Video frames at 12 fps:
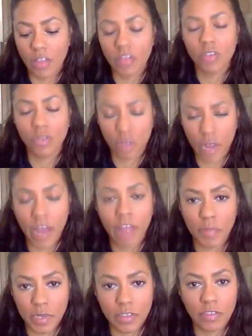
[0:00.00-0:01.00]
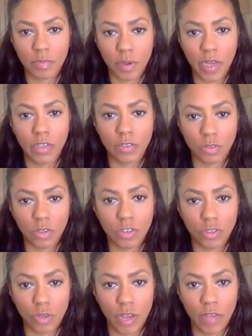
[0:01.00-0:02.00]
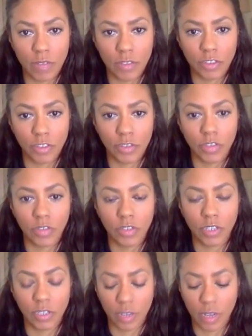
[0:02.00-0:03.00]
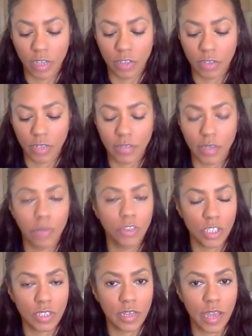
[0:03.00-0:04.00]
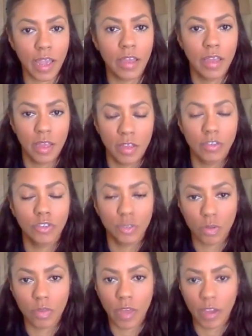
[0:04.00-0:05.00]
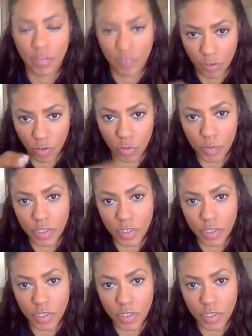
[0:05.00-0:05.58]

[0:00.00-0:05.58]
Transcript: you could have peace of mind as long as you have an attorney look at your contracts. I would just say do that for your own